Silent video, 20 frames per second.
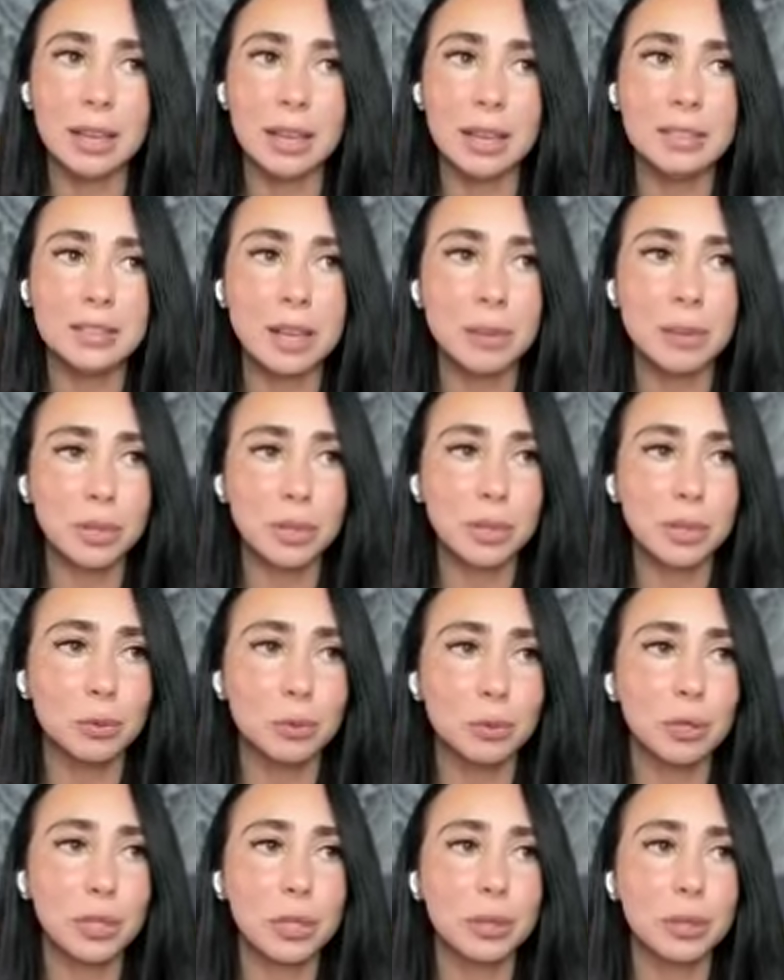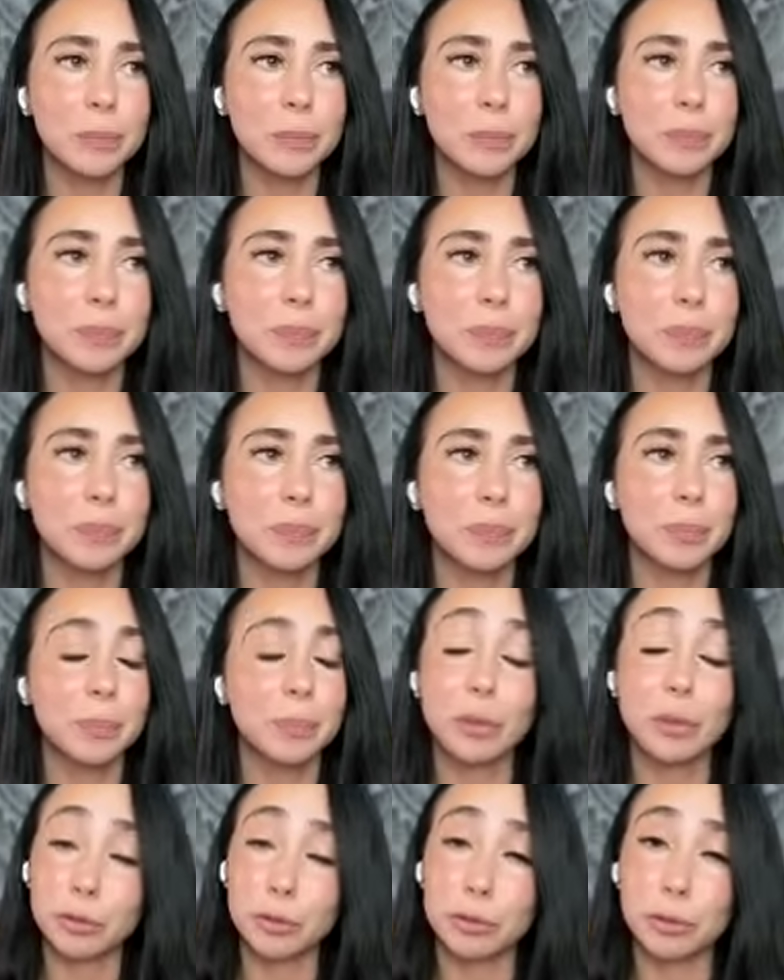And something really
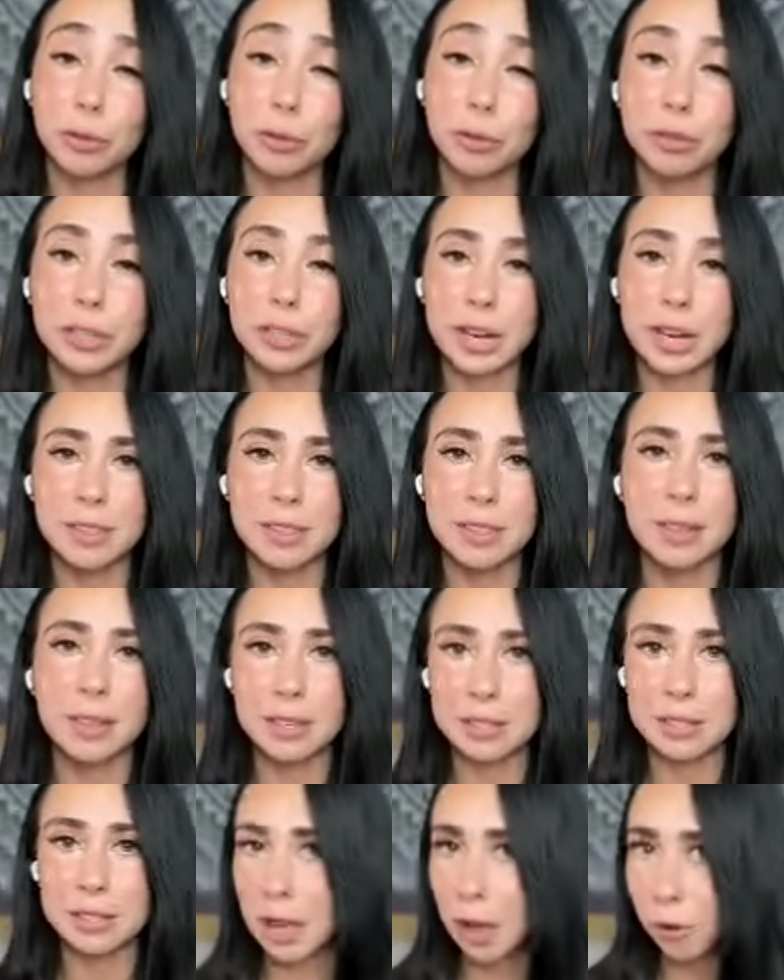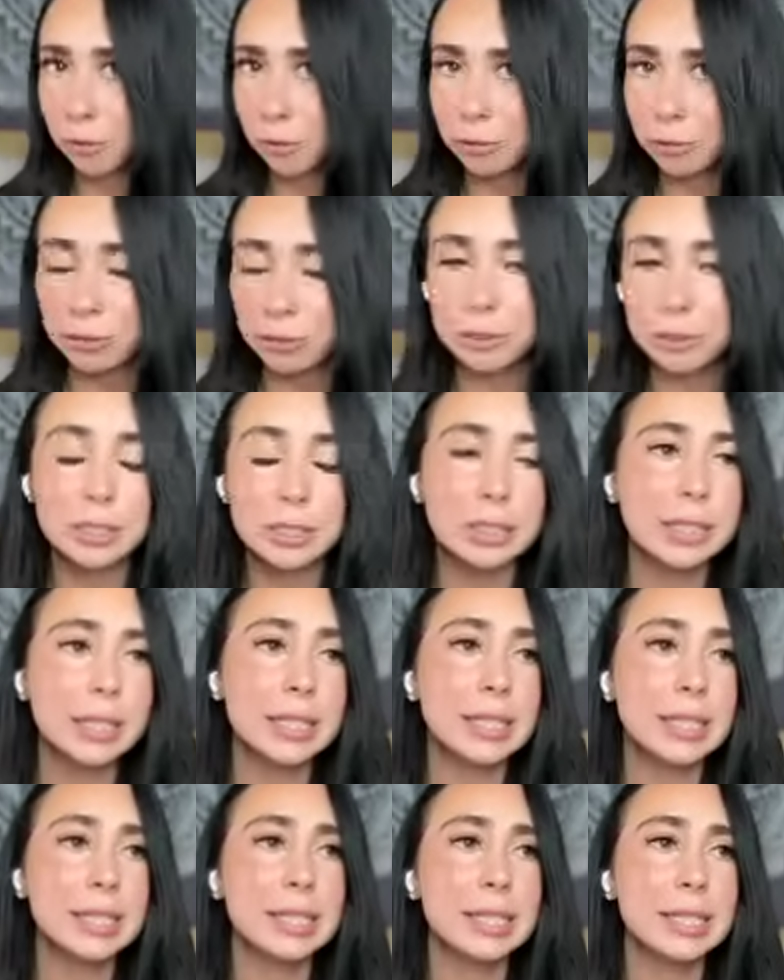beautiful that I think is helpful
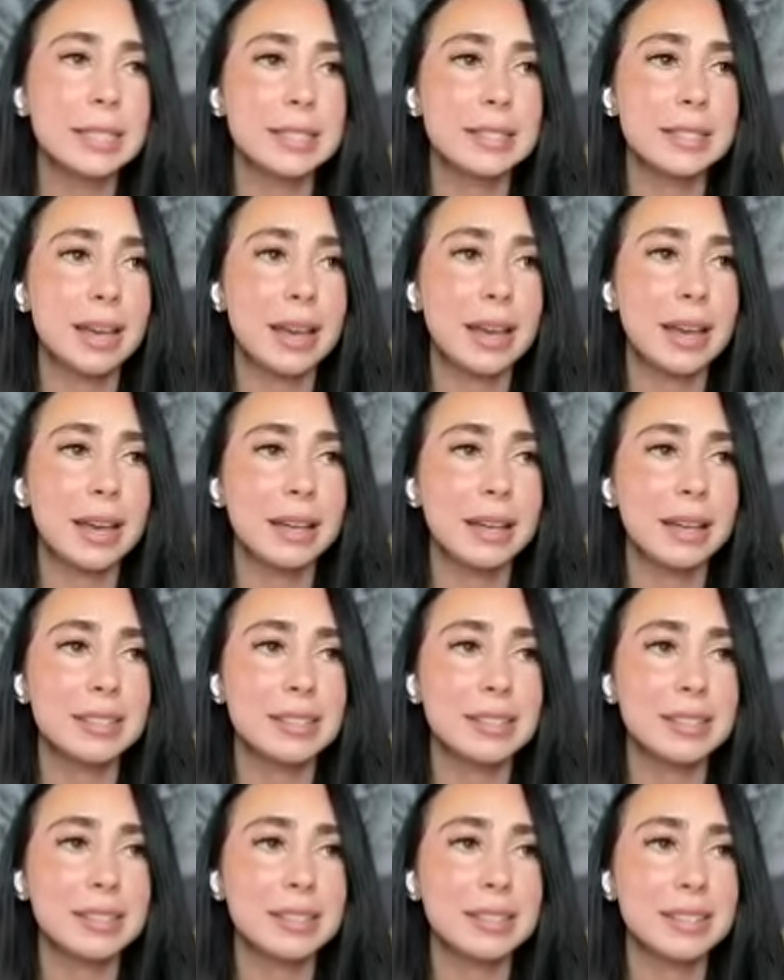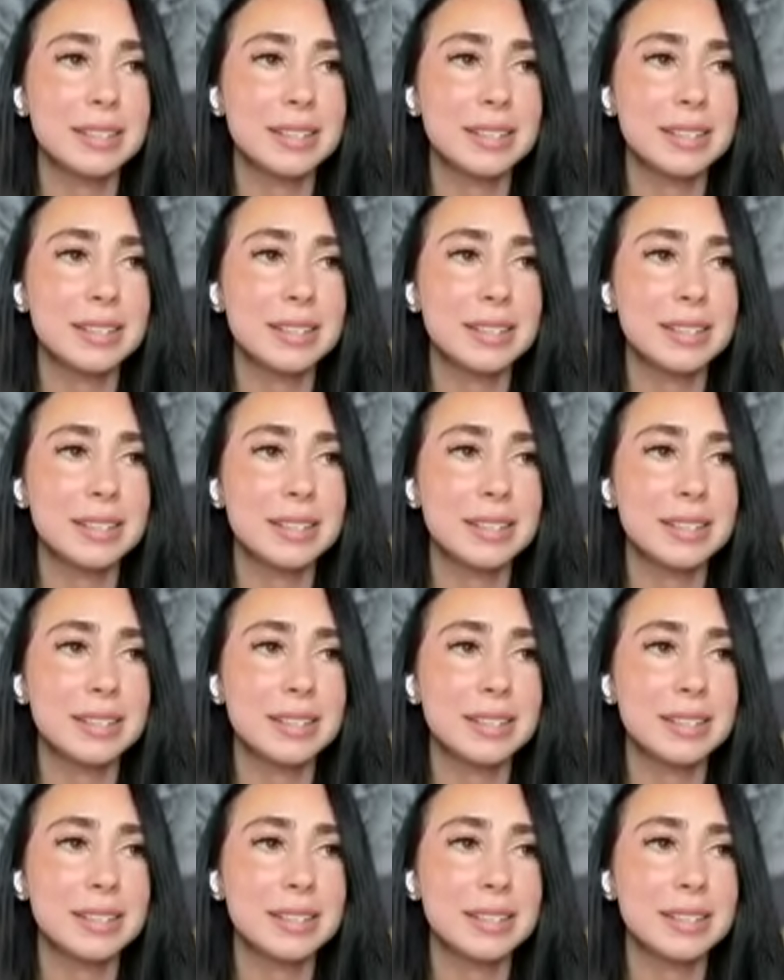is that